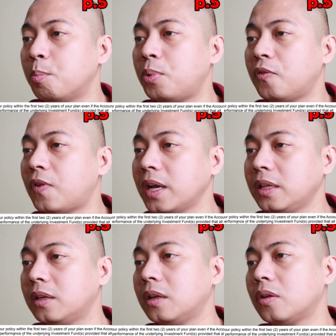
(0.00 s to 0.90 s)

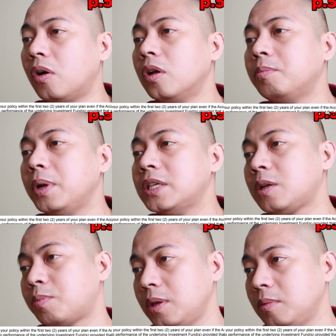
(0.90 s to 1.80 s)
provided that all
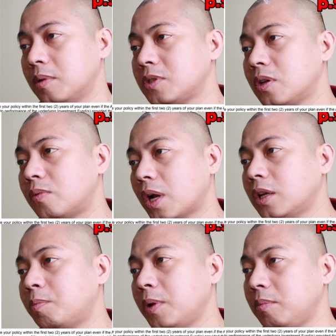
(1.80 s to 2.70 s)
basic premiums,
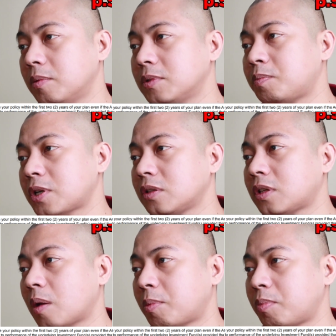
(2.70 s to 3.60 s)
rider premiums, special
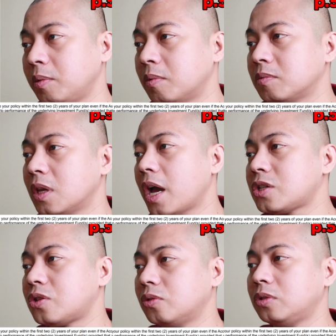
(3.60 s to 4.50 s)
top-up premiums,
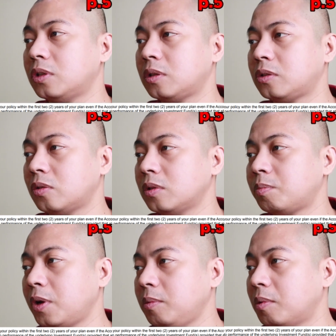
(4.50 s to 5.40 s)
as shown to the total
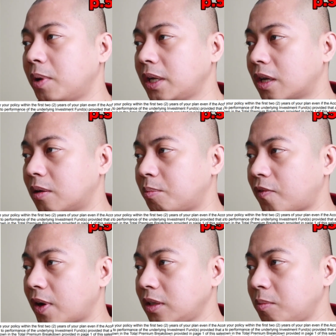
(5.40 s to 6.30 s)
premium breakdown
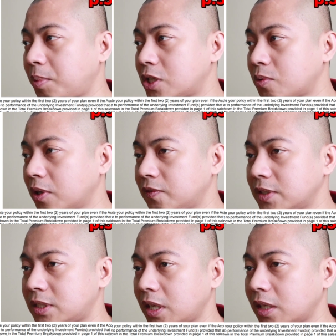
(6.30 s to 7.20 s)
provided in page 1 of
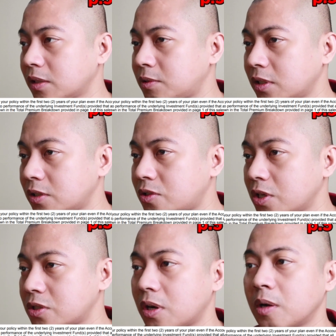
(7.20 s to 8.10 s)
the sales
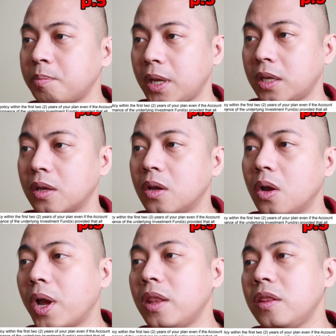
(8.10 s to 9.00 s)
illustration are paid
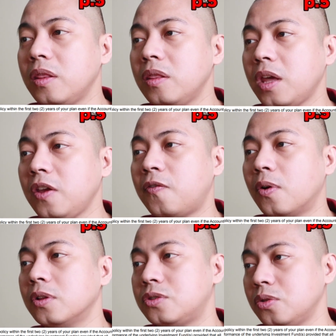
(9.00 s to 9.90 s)
when they
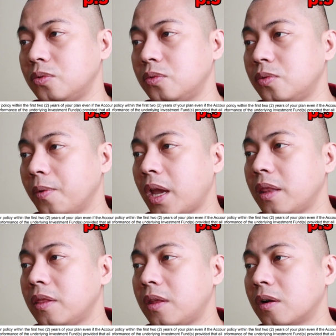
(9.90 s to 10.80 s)
fall due
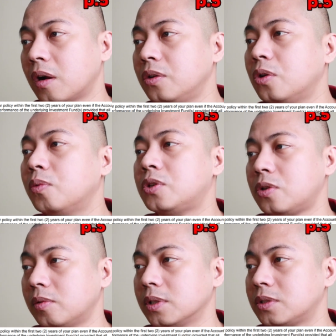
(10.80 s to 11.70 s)
and there are no
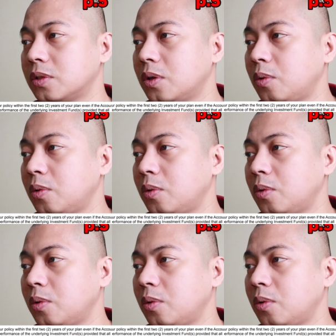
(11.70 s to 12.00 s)
withdrawals.